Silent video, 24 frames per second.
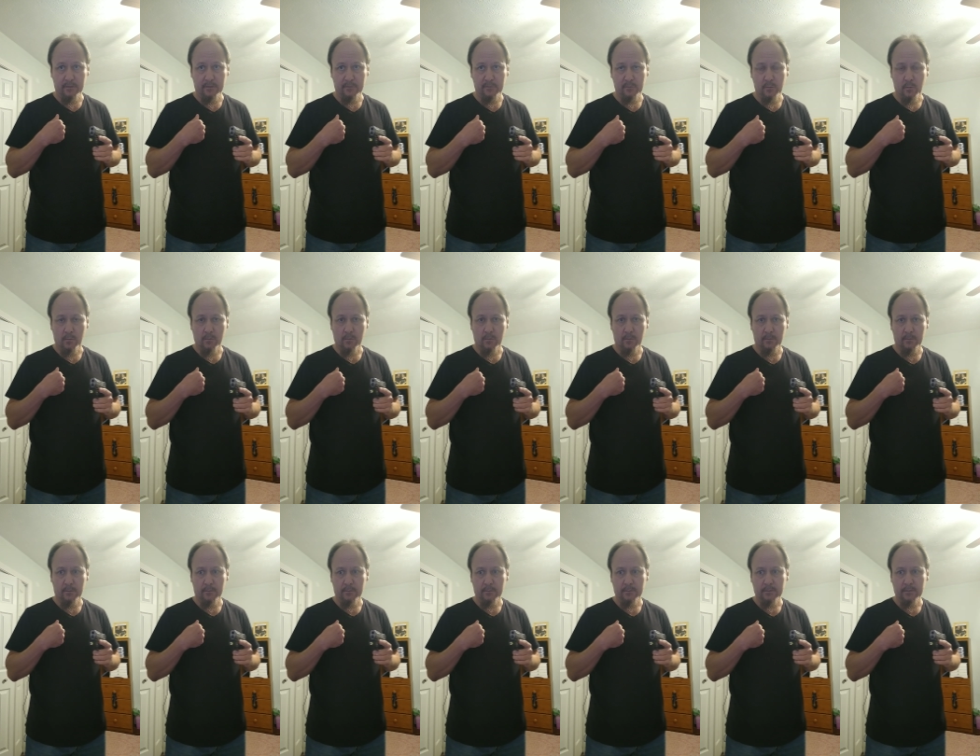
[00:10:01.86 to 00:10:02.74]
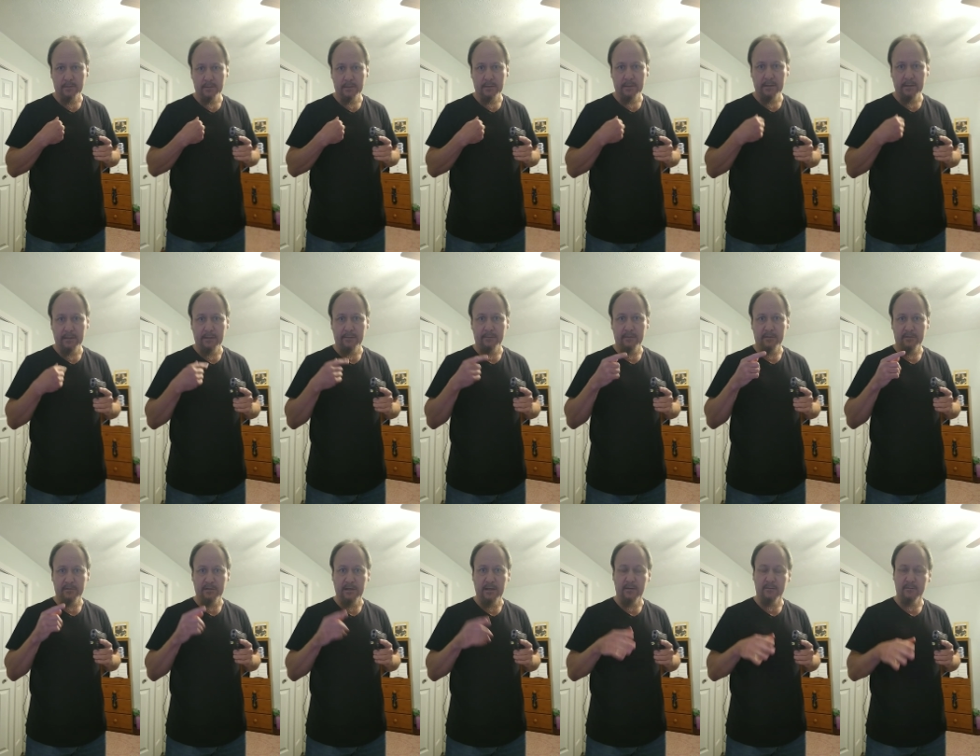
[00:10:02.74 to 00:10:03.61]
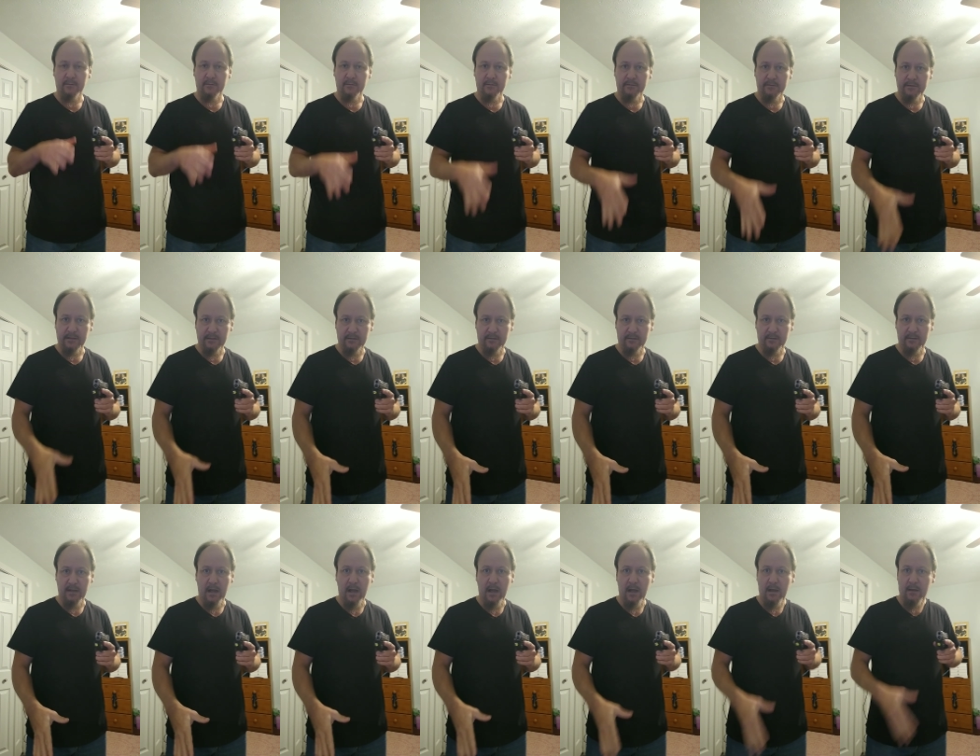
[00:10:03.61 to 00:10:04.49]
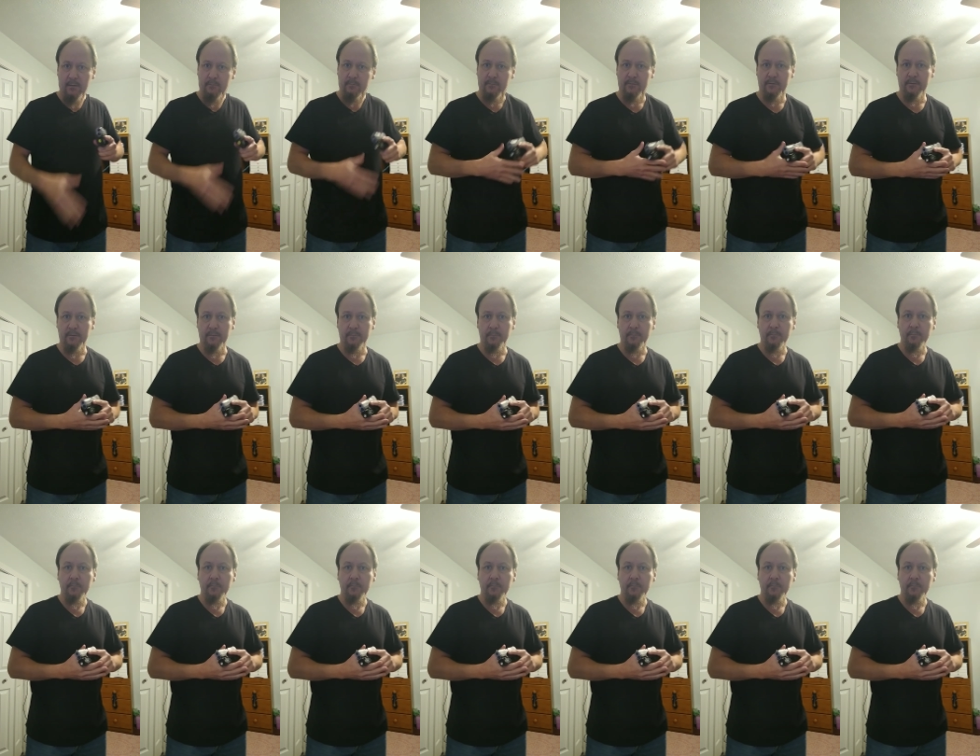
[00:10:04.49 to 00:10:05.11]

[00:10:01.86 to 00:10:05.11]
store owner in the chest 6 times.